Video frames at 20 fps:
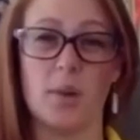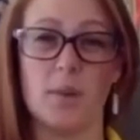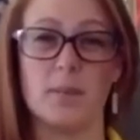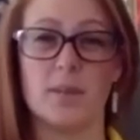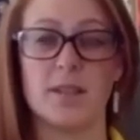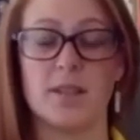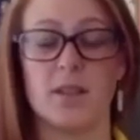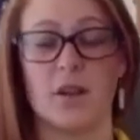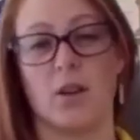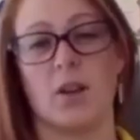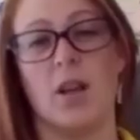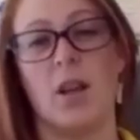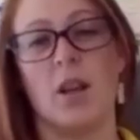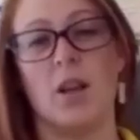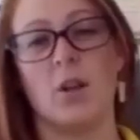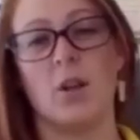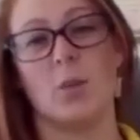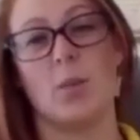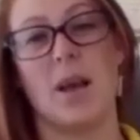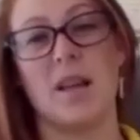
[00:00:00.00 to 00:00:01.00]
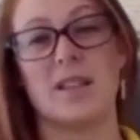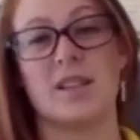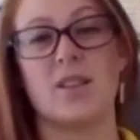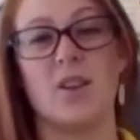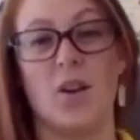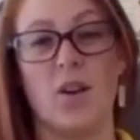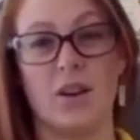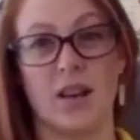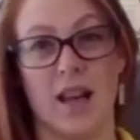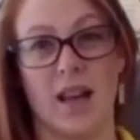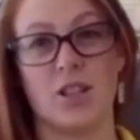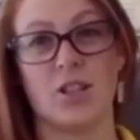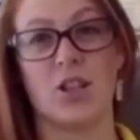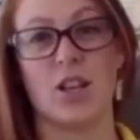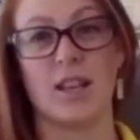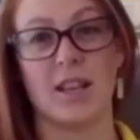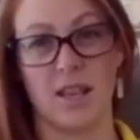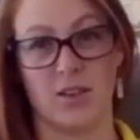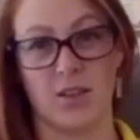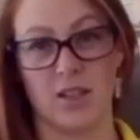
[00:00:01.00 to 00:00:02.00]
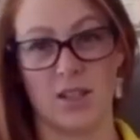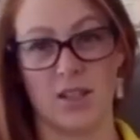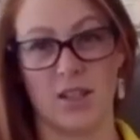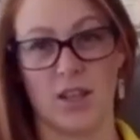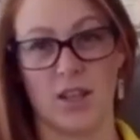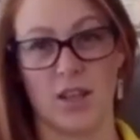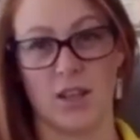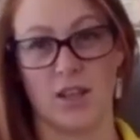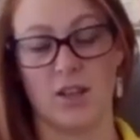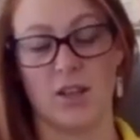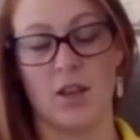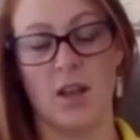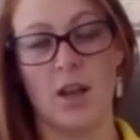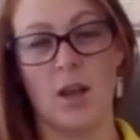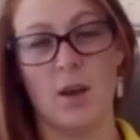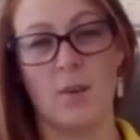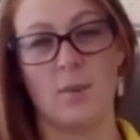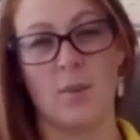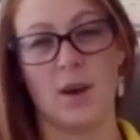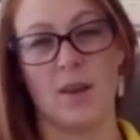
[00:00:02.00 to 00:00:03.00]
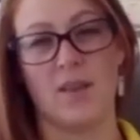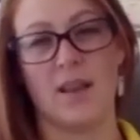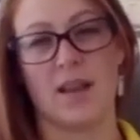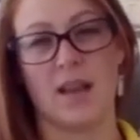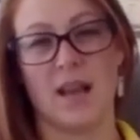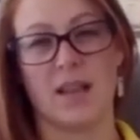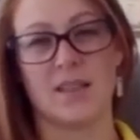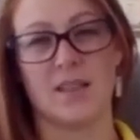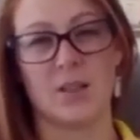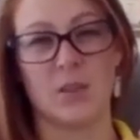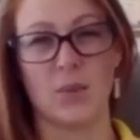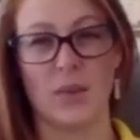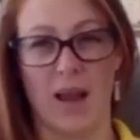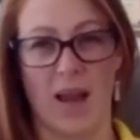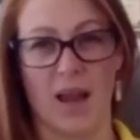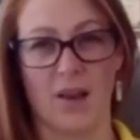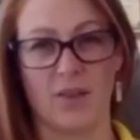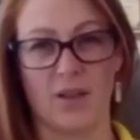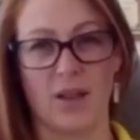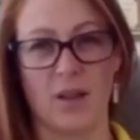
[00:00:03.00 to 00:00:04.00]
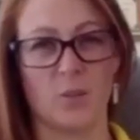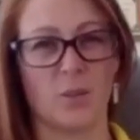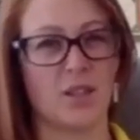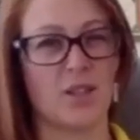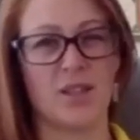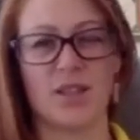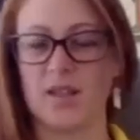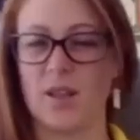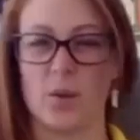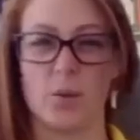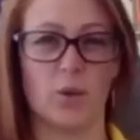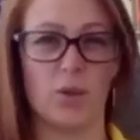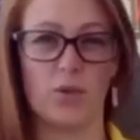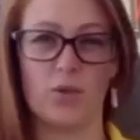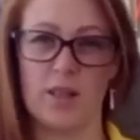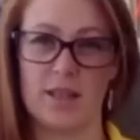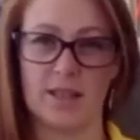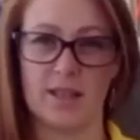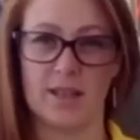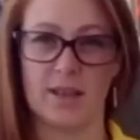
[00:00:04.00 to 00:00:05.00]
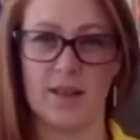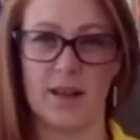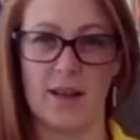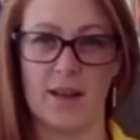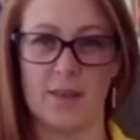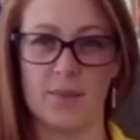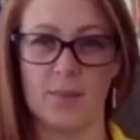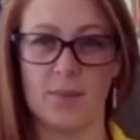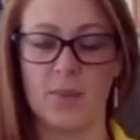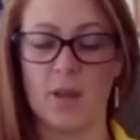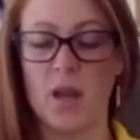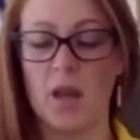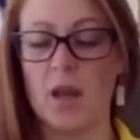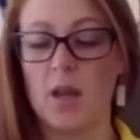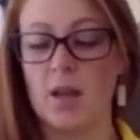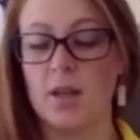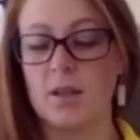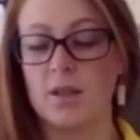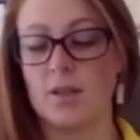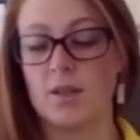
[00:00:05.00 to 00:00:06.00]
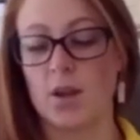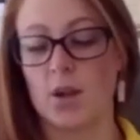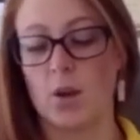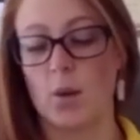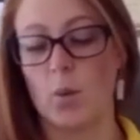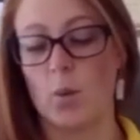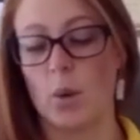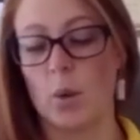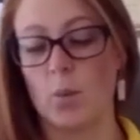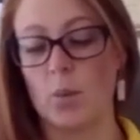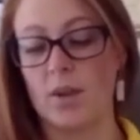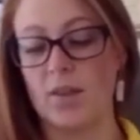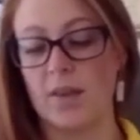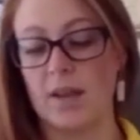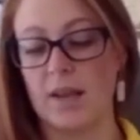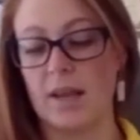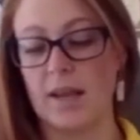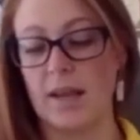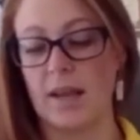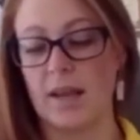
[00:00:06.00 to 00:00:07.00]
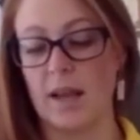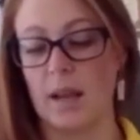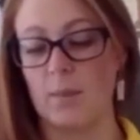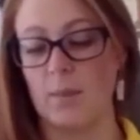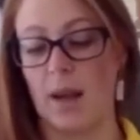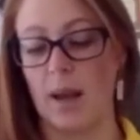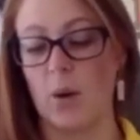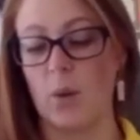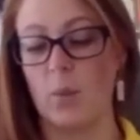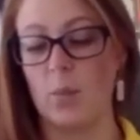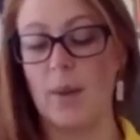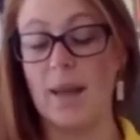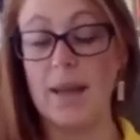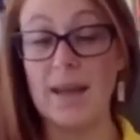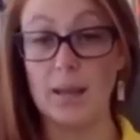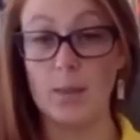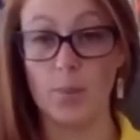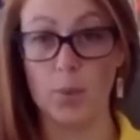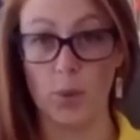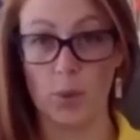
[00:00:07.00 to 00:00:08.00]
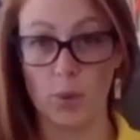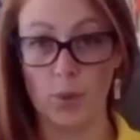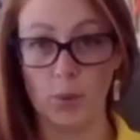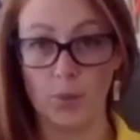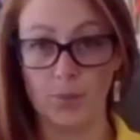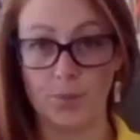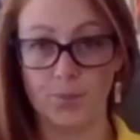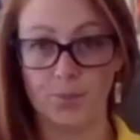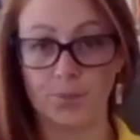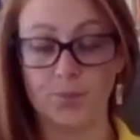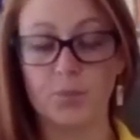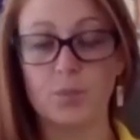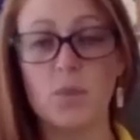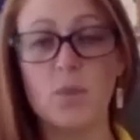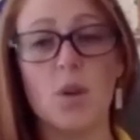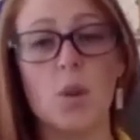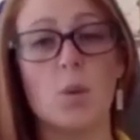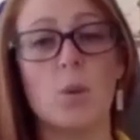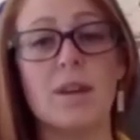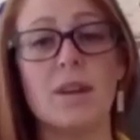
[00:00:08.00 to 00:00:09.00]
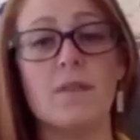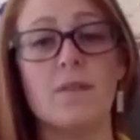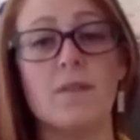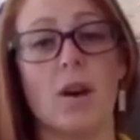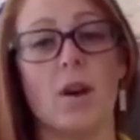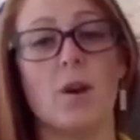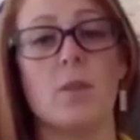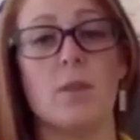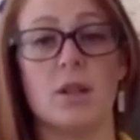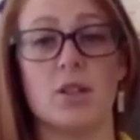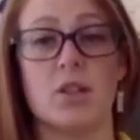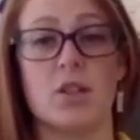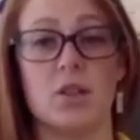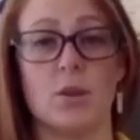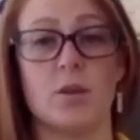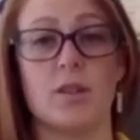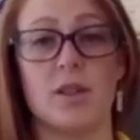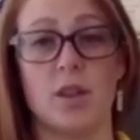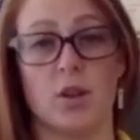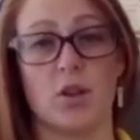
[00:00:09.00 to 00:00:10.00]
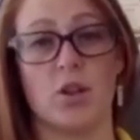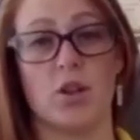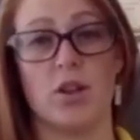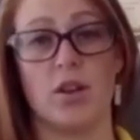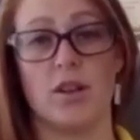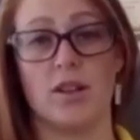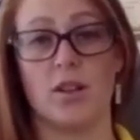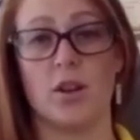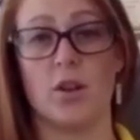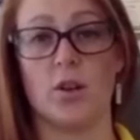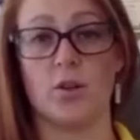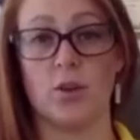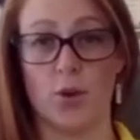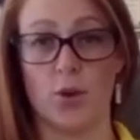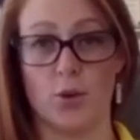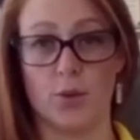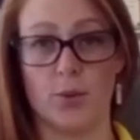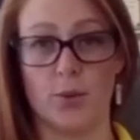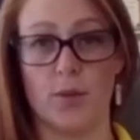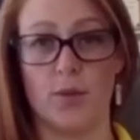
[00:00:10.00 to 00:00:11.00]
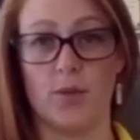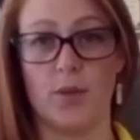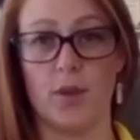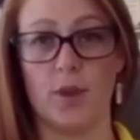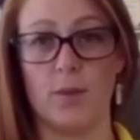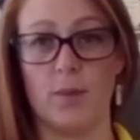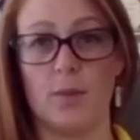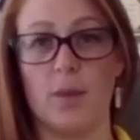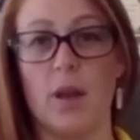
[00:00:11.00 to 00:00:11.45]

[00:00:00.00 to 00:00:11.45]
So your pets can't catch it and give it to you, but they can still carry it, and we just don't want to risk that. So when we're thinking about people, we can very much still socialise our dogs with them.